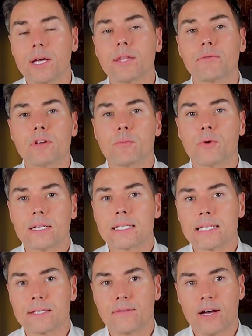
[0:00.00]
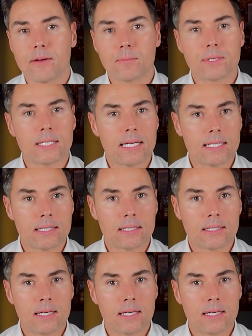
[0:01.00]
at 3.65%.